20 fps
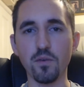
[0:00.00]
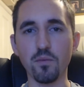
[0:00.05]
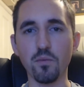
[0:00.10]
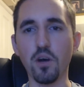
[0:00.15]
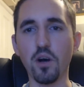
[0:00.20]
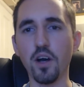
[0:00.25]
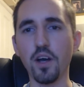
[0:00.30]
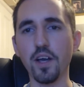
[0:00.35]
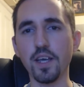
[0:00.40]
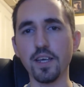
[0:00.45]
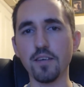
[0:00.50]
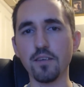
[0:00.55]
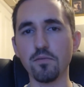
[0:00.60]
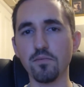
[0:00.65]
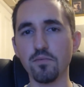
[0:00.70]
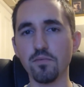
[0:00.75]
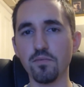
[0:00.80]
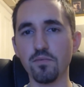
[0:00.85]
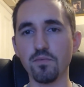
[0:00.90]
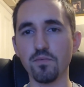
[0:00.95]
Why
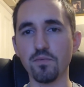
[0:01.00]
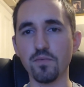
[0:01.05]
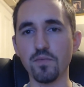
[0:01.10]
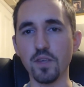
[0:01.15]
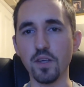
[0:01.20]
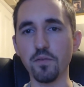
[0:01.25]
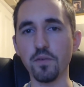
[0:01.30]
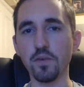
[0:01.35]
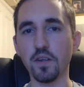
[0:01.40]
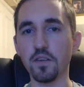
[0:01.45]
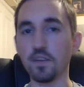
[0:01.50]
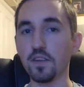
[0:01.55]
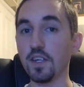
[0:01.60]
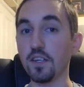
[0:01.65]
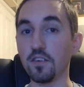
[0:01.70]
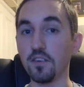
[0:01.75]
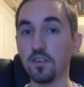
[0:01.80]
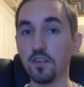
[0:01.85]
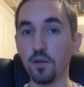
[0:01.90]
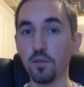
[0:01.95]
they felt the
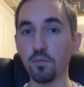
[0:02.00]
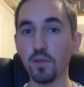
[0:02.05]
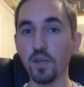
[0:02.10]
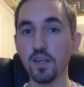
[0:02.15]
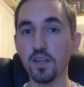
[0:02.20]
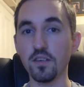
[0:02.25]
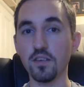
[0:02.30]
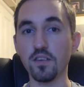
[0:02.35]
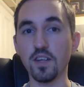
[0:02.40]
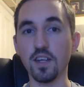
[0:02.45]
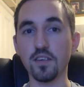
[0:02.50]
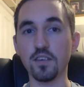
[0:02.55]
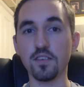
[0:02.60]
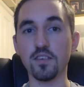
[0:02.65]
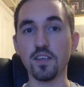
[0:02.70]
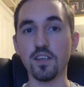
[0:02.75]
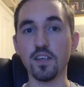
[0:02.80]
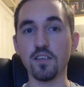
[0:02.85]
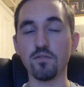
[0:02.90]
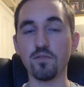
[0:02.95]
need to dub that,
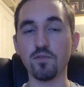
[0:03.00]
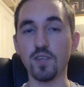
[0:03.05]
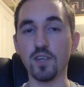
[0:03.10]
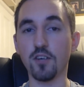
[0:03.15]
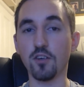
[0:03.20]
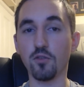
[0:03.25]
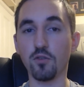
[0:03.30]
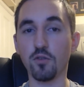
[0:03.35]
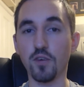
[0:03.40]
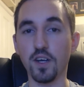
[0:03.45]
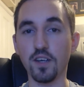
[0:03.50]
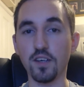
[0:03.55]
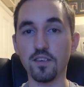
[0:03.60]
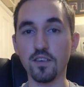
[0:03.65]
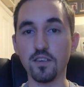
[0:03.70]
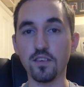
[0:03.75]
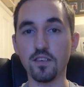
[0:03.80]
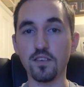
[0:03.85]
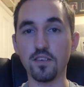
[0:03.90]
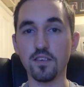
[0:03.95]
unless Daniel
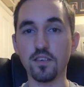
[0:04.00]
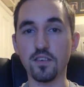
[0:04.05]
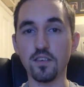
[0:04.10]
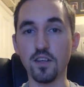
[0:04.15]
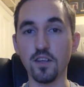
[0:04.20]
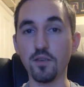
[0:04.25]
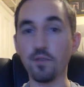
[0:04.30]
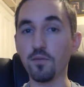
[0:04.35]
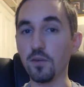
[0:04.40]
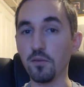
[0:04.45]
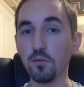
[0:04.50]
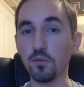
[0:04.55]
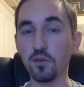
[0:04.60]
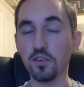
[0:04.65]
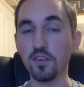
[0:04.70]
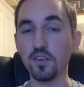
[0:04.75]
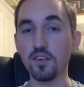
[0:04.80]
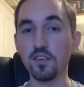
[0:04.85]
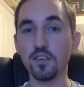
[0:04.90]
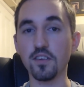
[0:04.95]
Craig's delivery
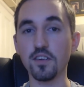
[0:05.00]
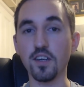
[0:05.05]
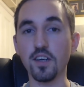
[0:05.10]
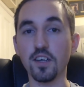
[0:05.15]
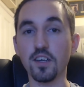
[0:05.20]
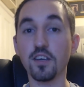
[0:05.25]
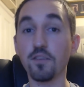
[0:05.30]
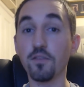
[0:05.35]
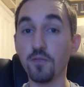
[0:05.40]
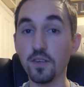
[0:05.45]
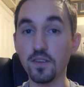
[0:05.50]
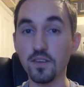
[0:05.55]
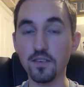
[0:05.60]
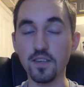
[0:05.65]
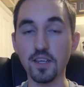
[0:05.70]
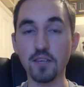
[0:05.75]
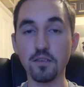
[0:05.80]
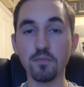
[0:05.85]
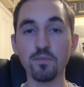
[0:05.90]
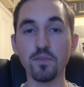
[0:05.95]
wasn't
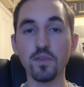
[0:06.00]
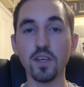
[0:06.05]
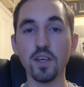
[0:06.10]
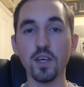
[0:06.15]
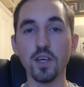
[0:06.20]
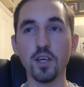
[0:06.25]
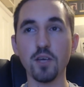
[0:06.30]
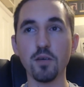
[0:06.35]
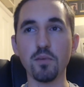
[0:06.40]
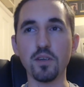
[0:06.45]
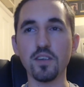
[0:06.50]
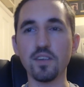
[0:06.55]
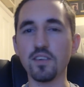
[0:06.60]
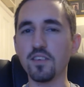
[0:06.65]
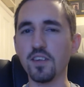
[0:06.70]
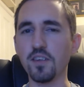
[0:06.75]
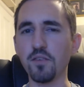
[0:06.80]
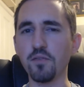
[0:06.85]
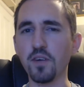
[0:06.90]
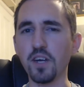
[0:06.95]
convincing. But it
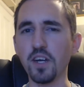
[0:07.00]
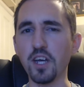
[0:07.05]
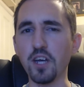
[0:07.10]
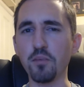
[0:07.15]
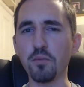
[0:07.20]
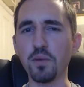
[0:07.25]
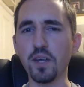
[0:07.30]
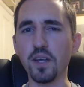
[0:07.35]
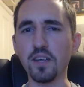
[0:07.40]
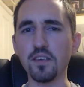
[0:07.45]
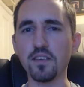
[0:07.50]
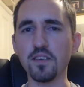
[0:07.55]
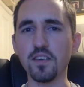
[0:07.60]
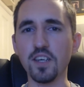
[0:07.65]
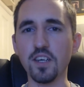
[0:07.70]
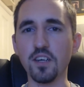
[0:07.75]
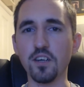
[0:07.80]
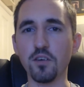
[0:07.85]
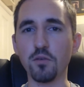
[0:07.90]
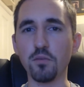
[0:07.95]
did seem very out of place,
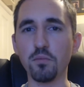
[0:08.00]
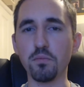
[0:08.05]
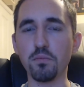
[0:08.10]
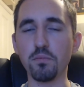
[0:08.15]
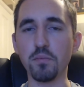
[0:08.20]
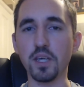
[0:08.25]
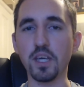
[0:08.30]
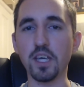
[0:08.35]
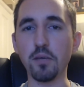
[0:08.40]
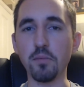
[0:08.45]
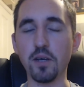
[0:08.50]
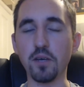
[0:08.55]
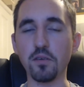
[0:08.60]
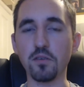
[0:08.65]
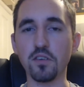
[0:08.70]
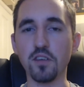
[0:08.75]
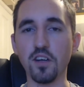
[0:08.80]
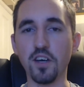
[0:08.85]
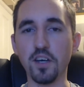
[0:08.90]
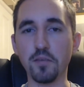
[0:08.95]
the whole Mickey
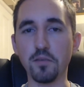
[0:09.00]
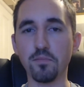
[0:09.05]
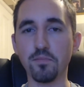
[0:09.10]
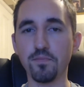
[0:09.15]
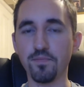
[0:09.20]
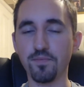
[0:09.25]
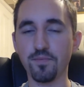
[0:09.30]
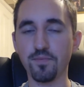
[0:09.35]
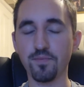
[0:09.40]
Mouse line.